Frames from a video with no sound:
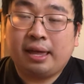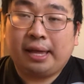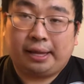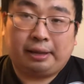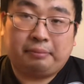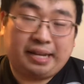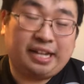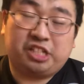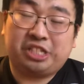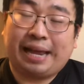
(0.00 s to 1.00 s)
um, I had
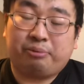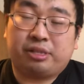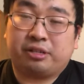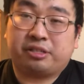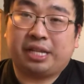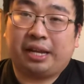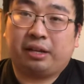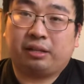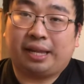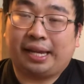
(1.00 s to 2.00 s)
a chat with her
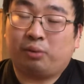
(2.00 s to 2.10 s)
saying like,